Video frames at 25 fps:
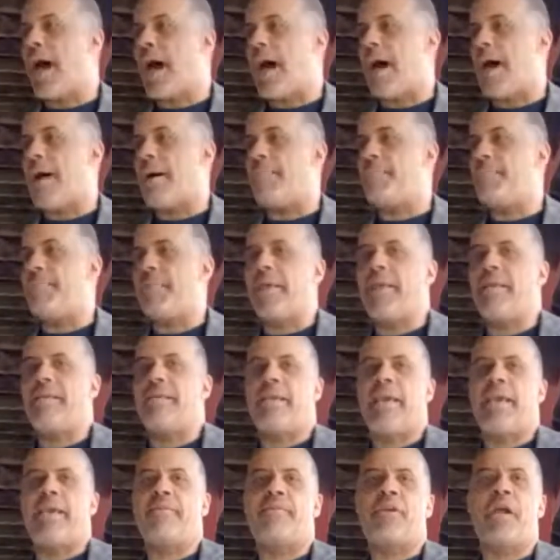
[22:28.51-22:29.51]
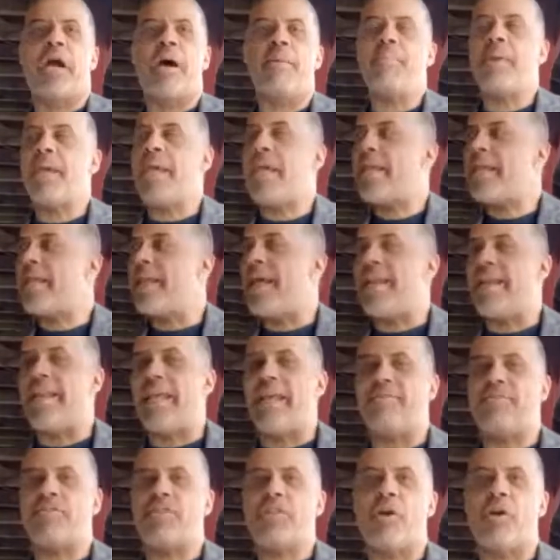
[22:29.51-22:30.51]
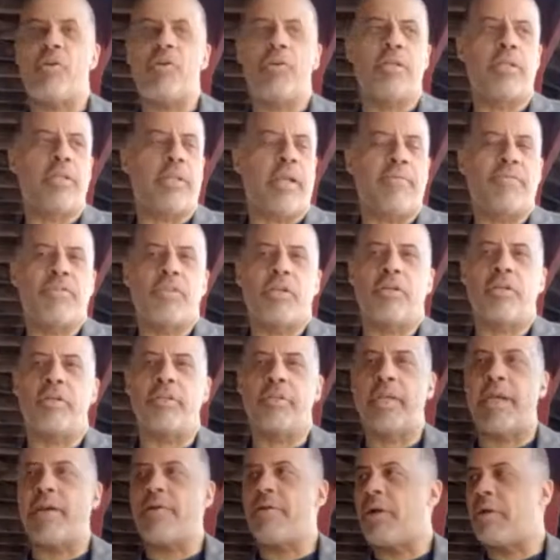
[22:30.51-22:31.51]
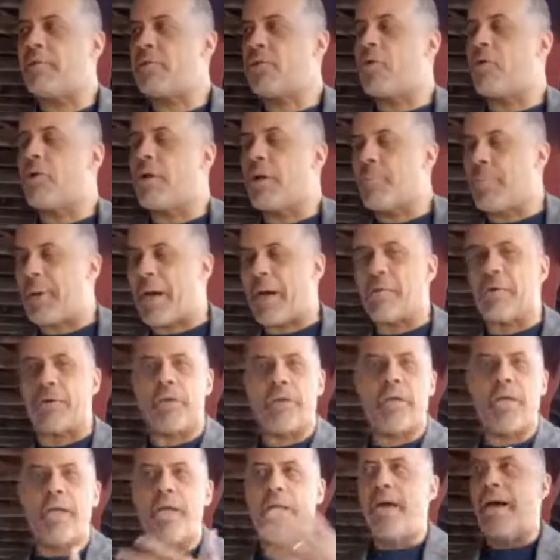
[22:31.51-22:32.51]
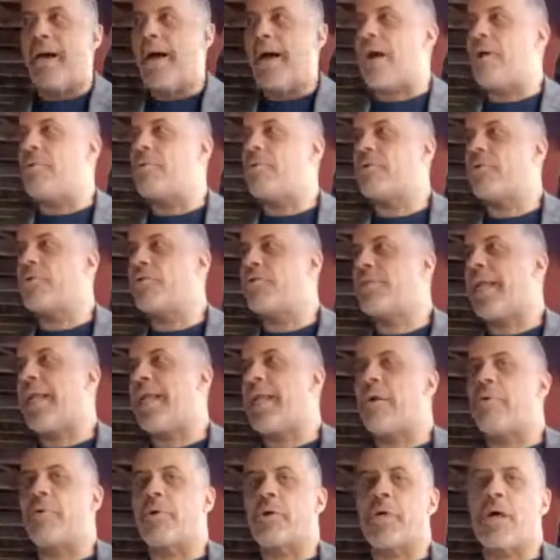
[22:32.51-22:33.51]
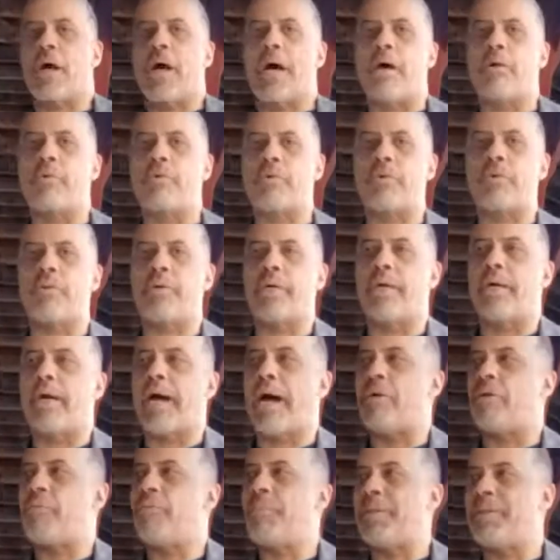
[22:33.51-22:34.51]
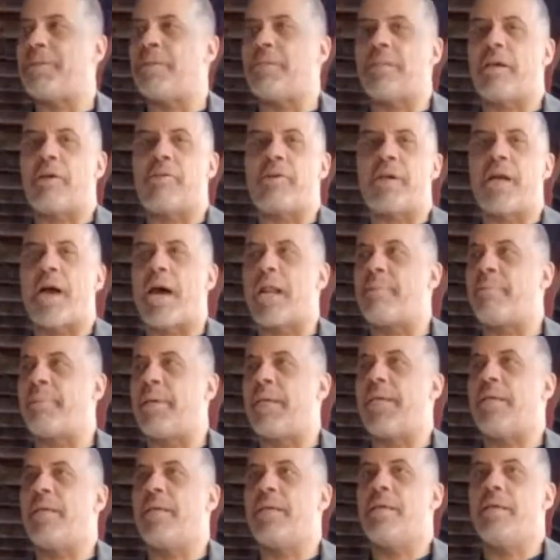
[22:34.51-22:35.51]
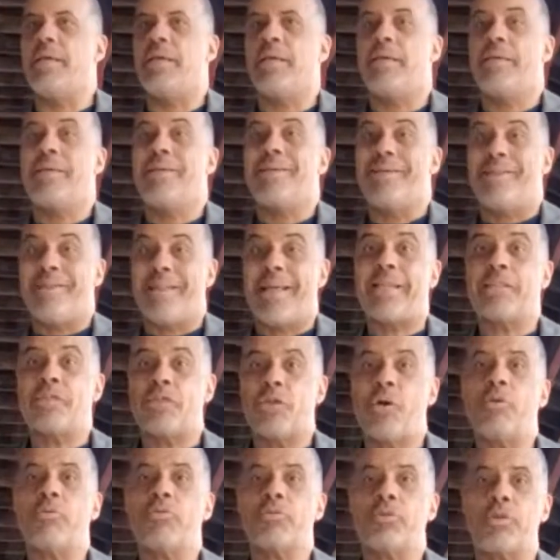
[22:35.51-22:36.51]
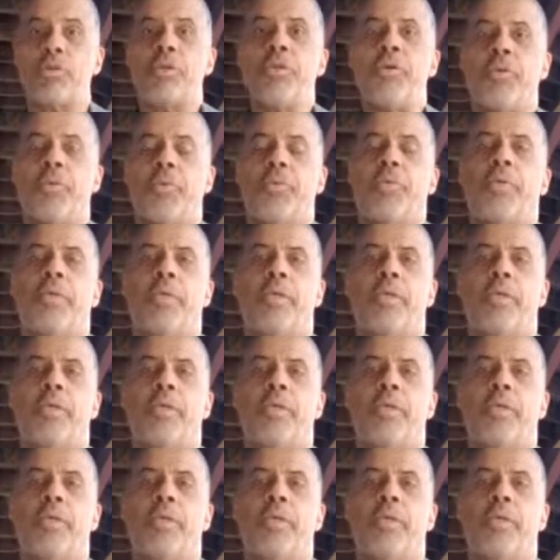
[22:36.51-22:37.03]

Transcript: They come in and they've torn up our state, our business, our economy. That's all true,